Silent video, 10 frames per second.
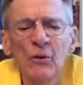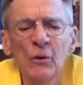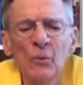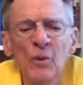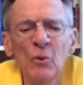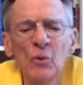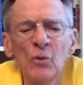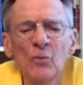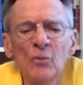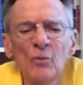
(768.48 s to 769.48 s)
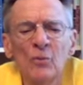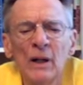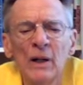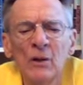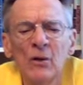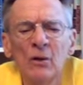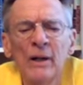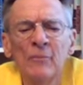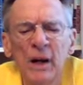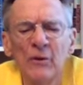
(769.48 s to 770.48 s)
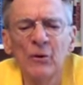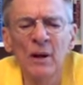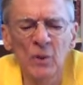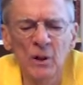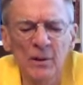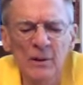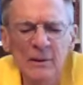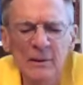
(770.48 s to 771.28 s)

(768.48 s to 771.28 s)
I remember my great my grandmother,